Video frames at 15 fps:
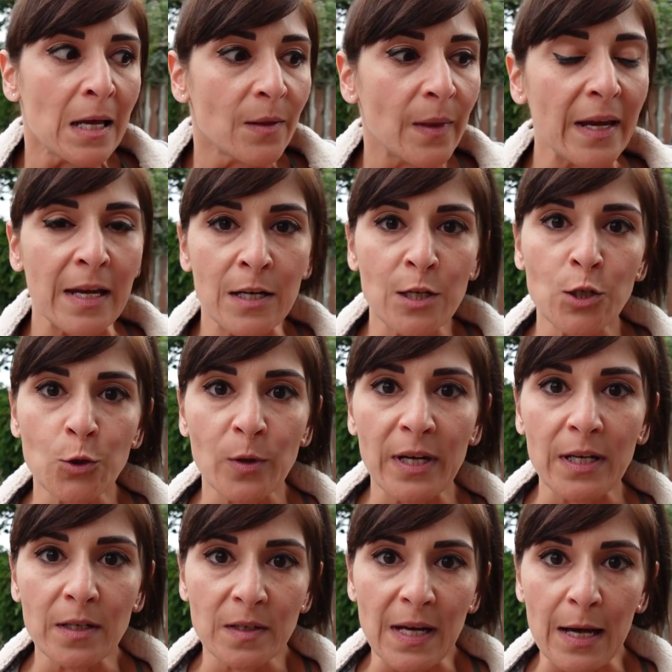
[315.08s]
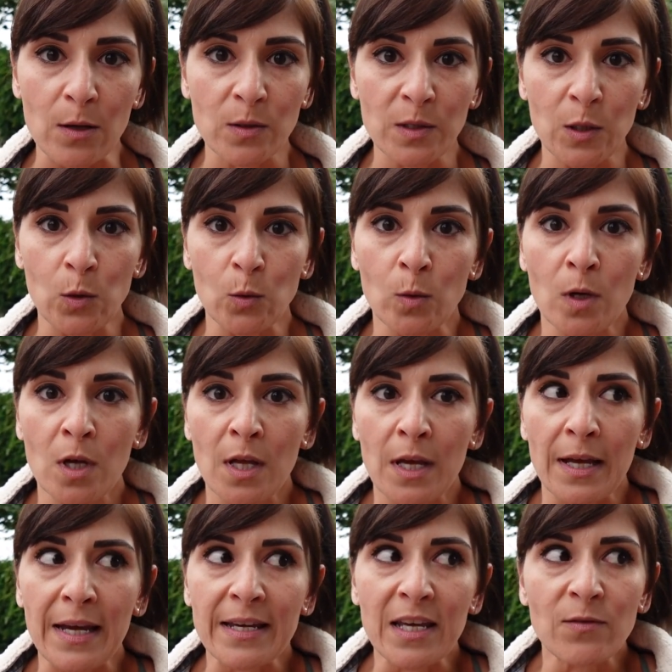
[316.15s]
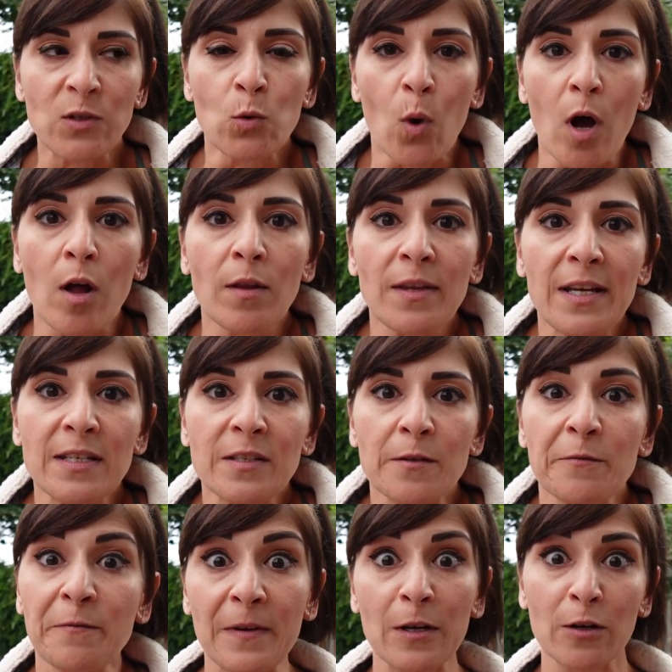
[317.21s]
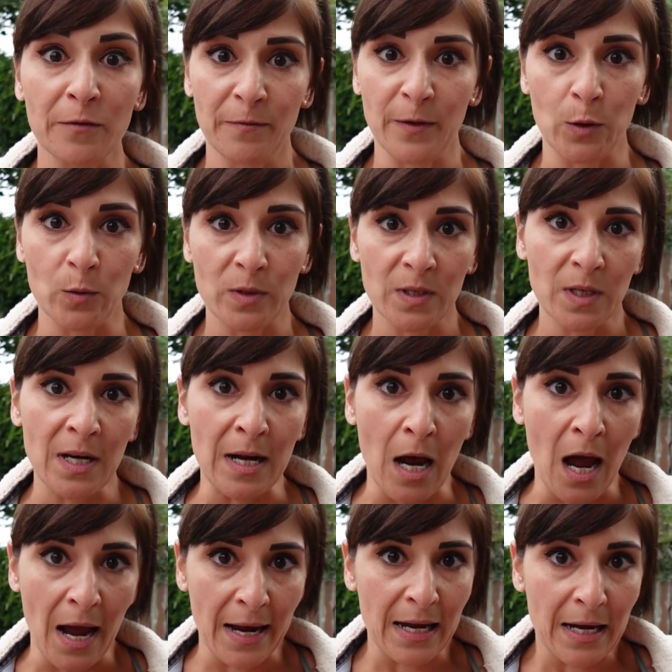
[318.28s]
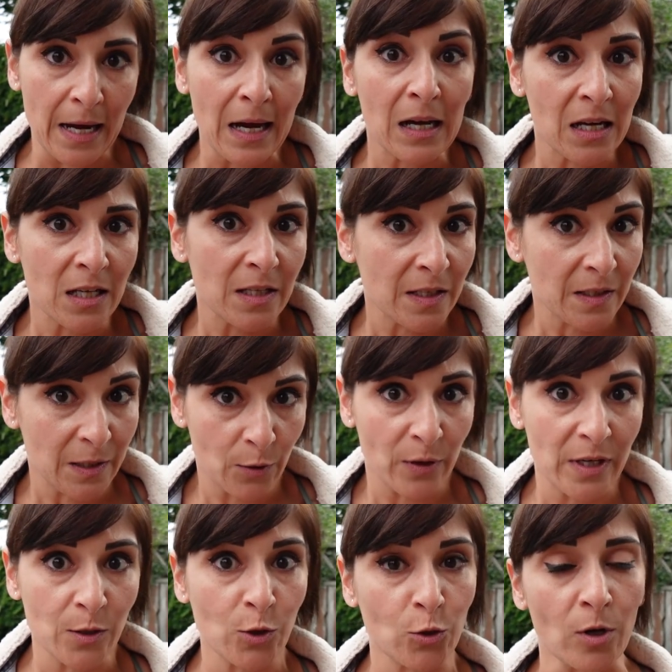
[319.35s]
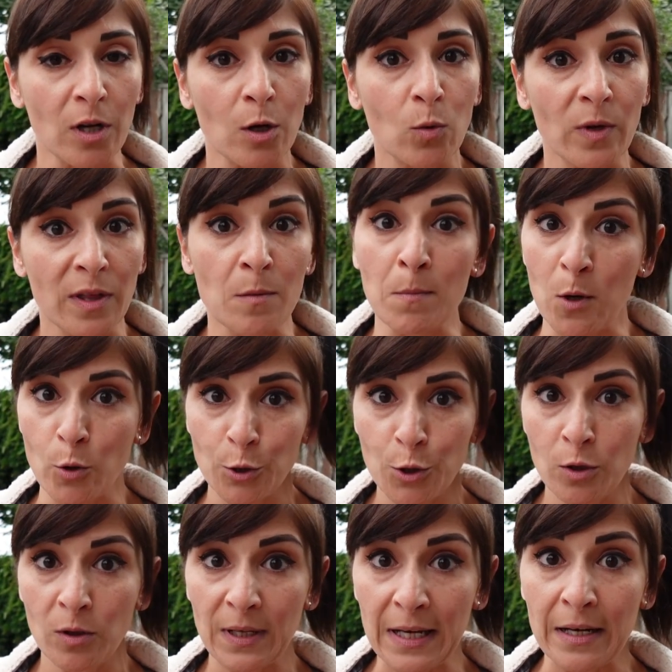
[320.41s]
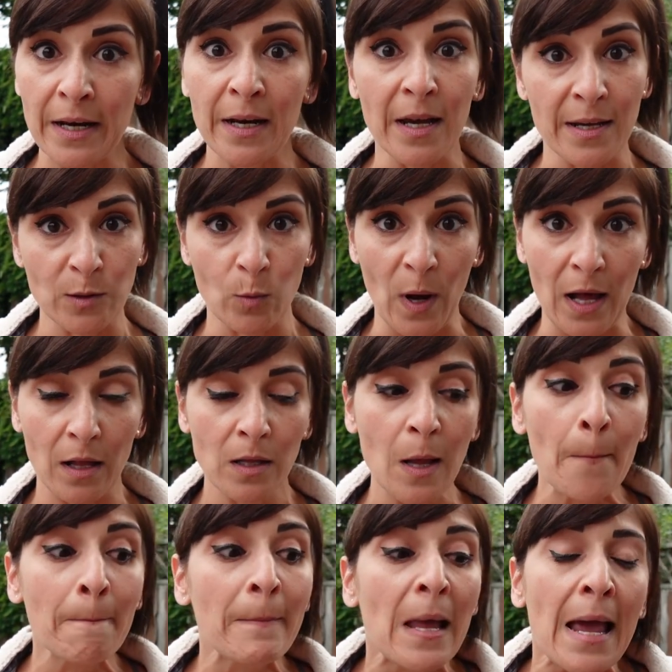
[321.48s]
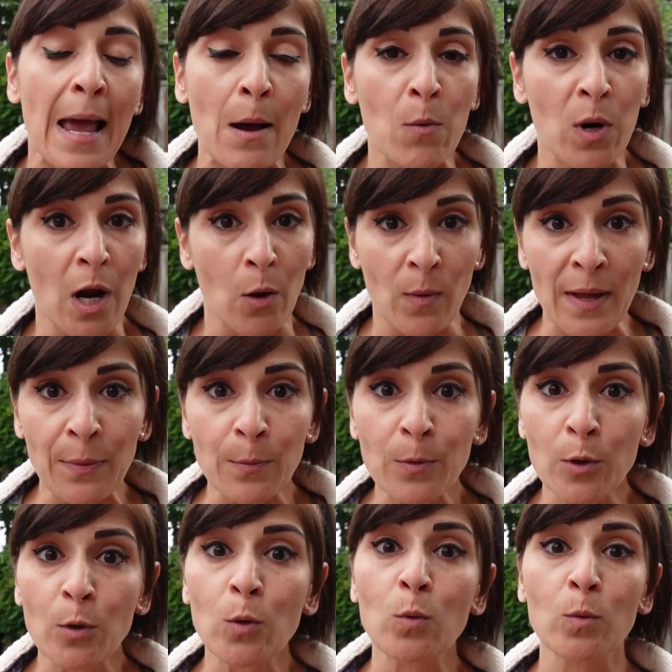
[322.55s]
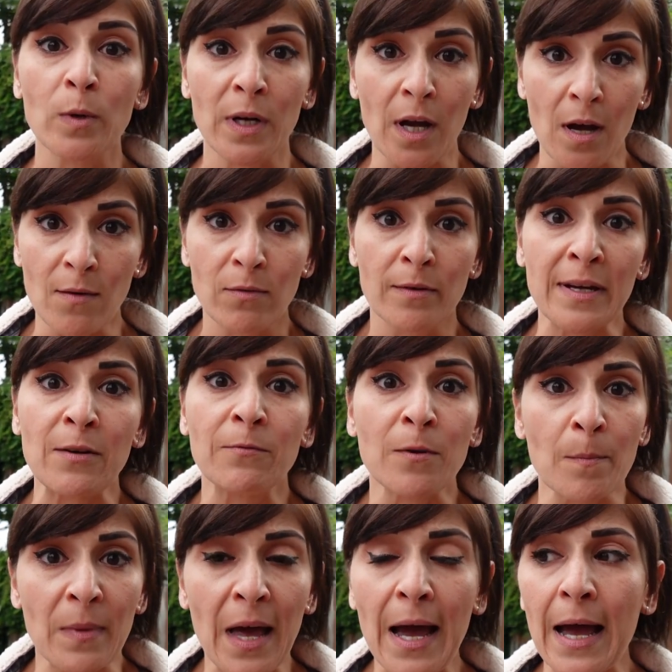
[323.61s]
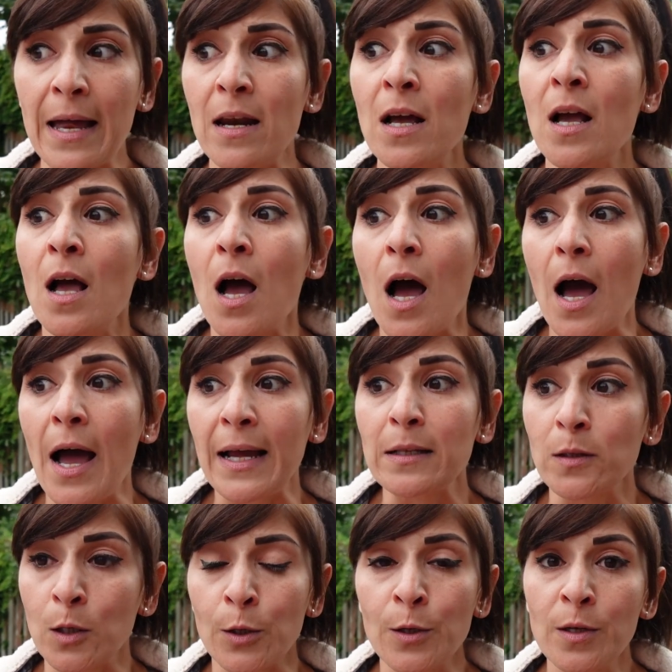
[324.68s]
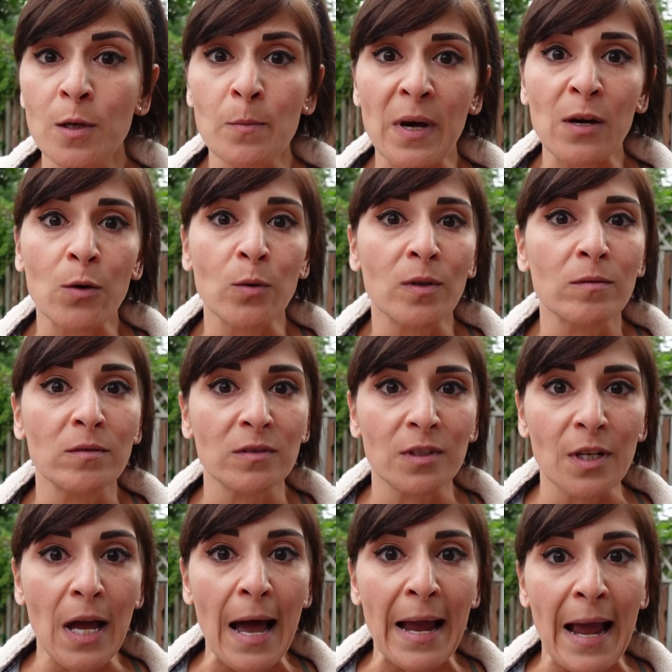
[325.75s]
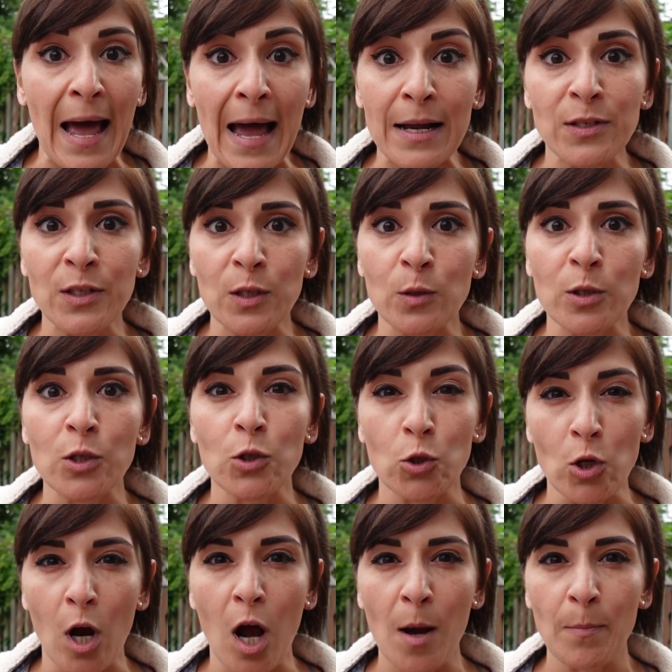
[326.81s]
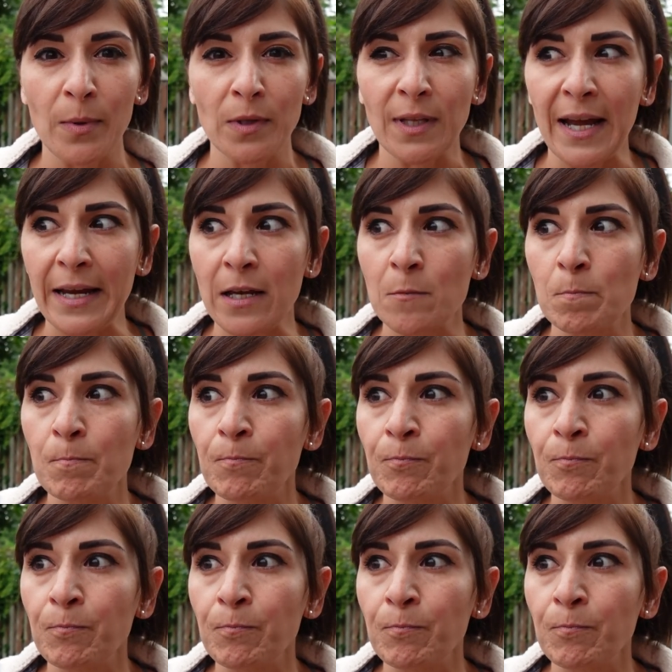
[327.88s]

the industry tells you, it gives you all these fear foods. And I had a serious struggle with emotional eating as well. And when I went through recovering from that, I learned about, I had to stop like